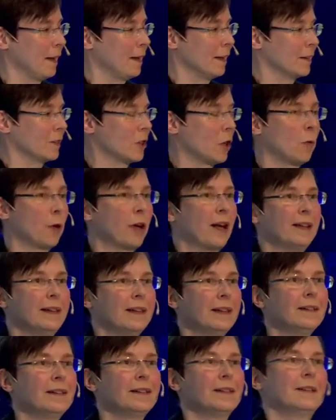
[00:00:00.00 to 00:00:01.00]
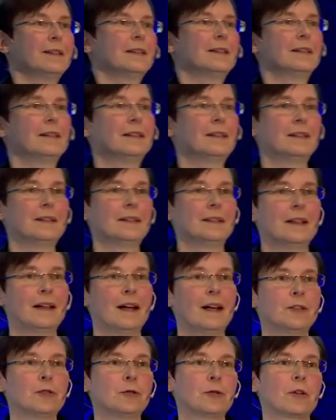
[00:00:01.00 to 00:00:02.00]
So what I did,
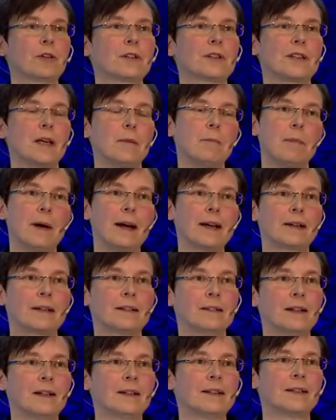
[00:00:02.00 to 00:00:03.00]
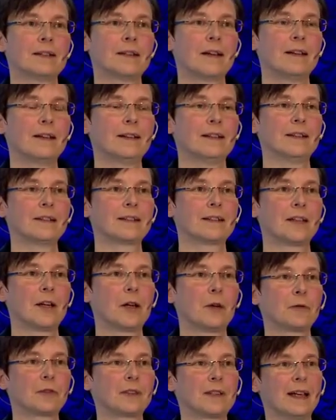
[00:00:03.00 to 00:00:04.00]
I took a step back and decided,
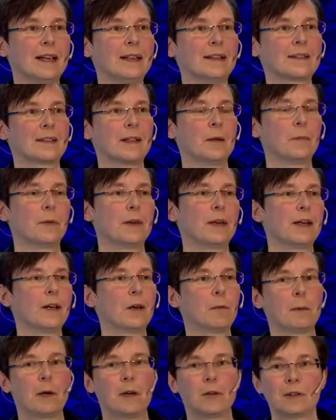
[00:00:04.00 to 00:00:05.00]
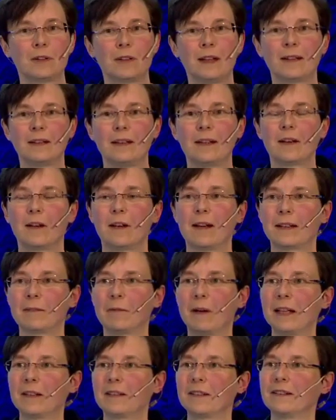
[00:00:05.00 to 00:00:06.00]
instead of saying something about technical
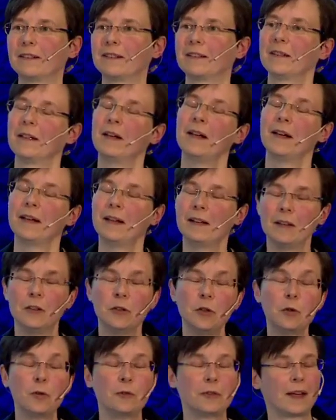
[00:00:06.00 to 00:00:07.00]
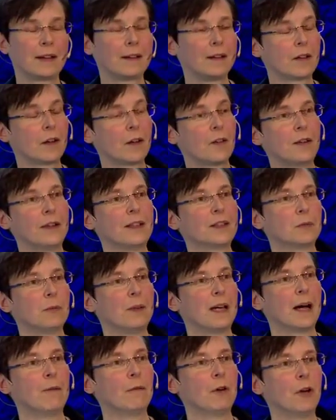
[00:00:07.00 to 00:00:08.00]
advances, new technical things
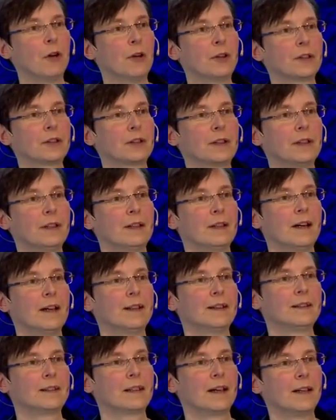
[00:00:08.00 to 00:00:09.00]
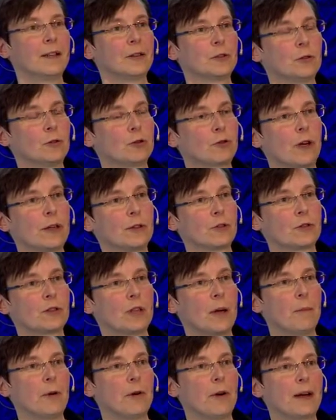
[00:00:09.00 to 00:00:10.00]
we have learned, I decided to try to
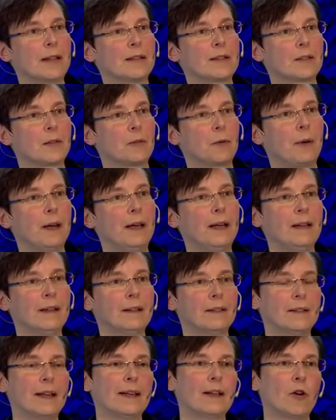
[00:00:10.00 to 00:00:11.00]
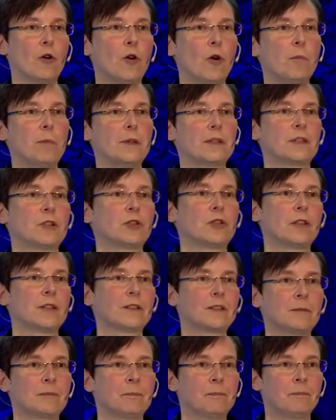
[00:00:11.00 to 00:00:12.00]
summarize 3 take-home
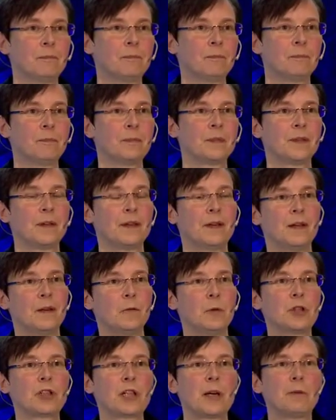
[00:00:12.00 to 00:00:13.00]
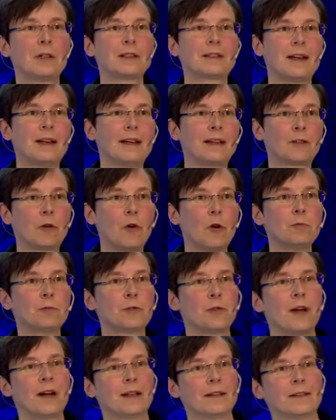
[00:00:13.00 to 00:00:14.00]
messages, which I will tell at home
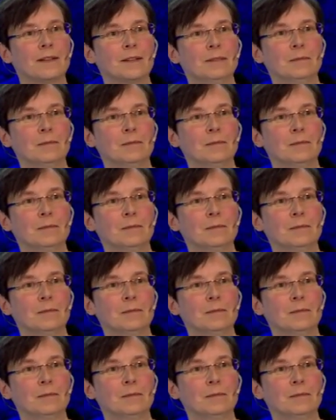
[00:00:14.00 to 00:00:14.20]
tonight